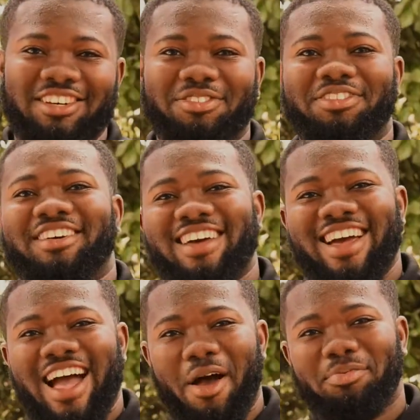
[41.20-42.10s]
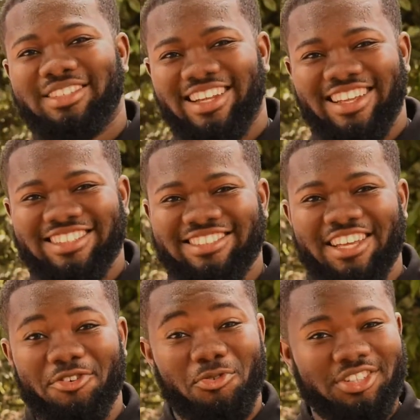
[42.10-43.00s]
of Appleton
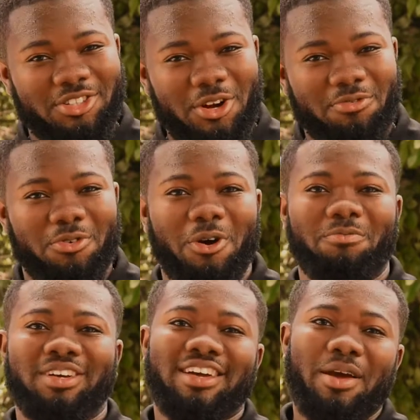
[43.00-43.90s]
Estate, Reserve Rum,